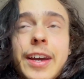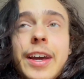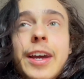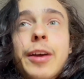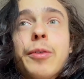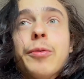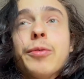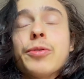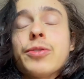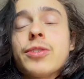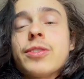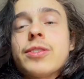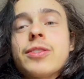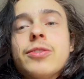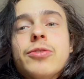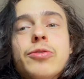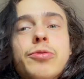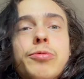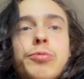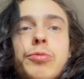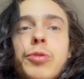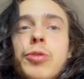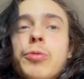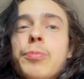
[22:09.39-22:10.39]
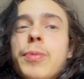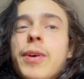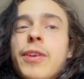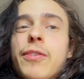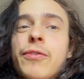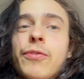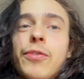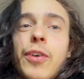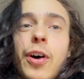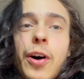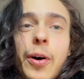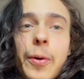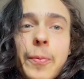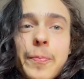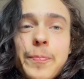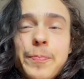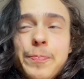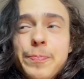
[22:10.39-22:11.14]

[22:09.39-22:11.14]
It will just droop and fall.